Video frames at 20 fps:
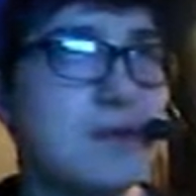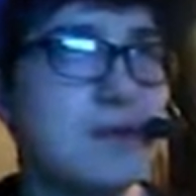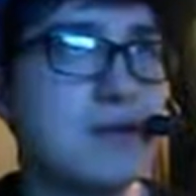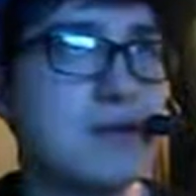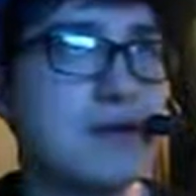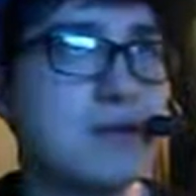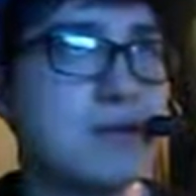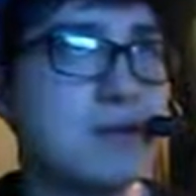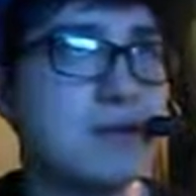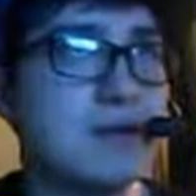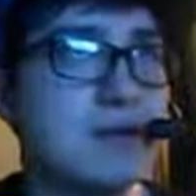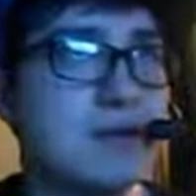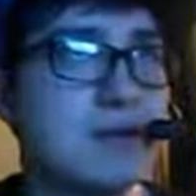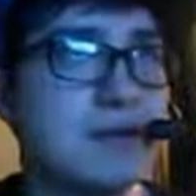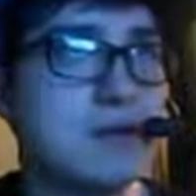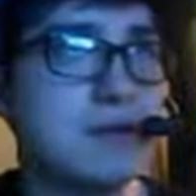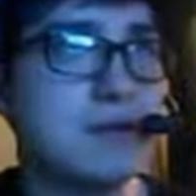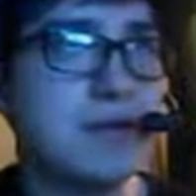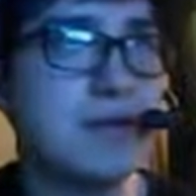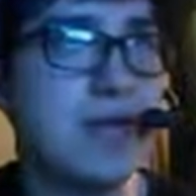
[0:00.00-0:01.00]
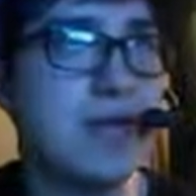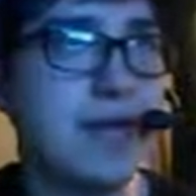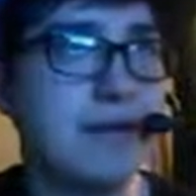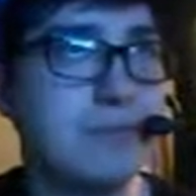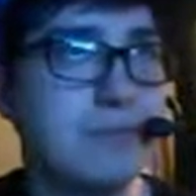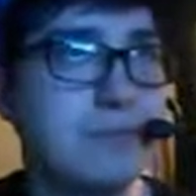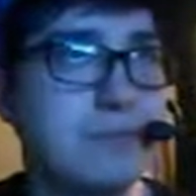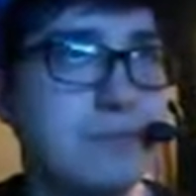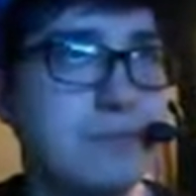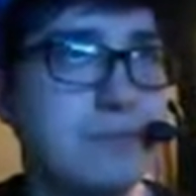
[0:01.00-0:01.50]
Uh-huh. Okay.
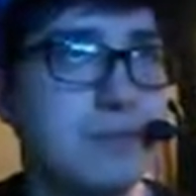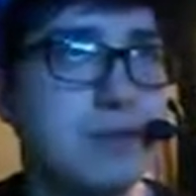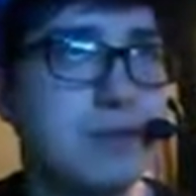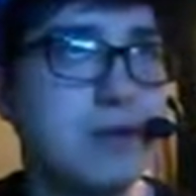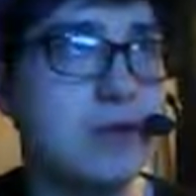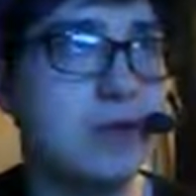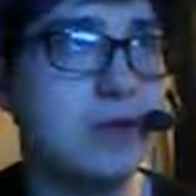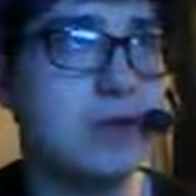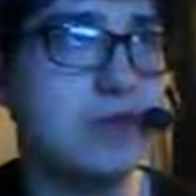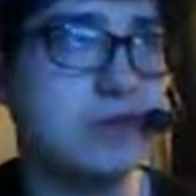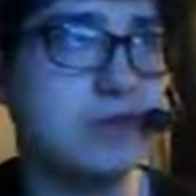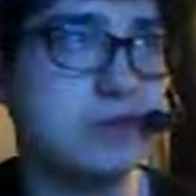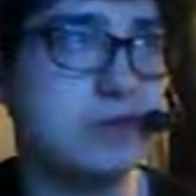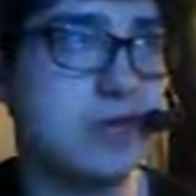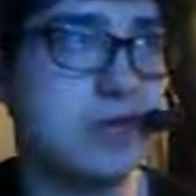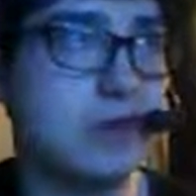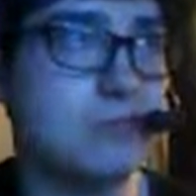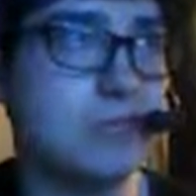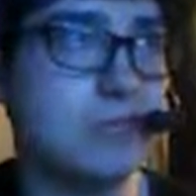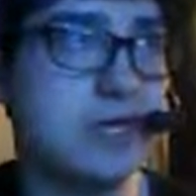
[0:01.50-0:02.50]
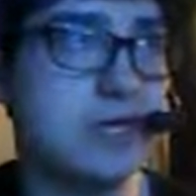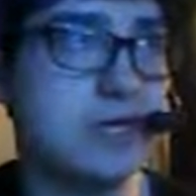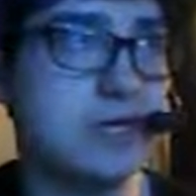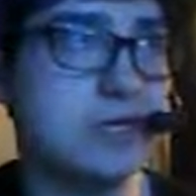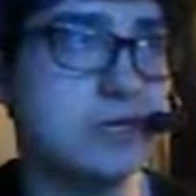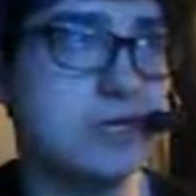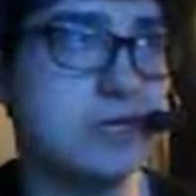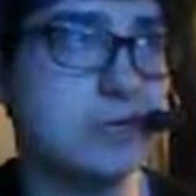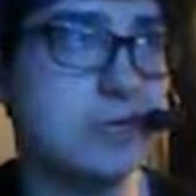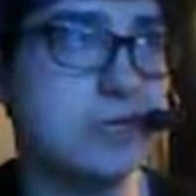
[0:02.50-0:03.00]
Yeah. There'll be
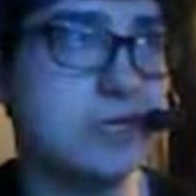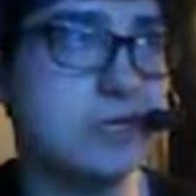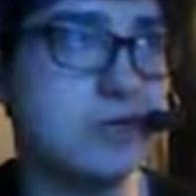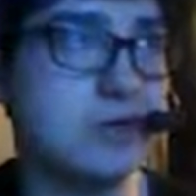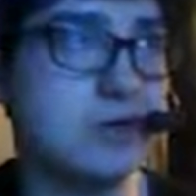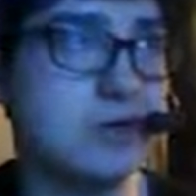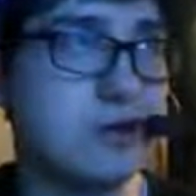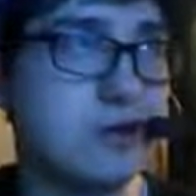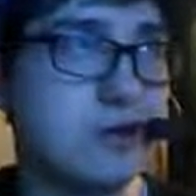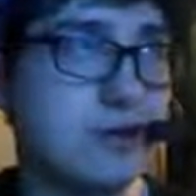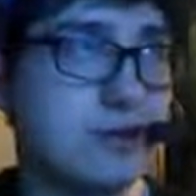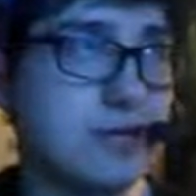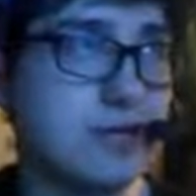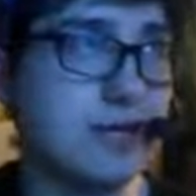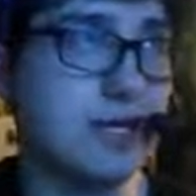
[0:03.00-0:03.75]
a Twitter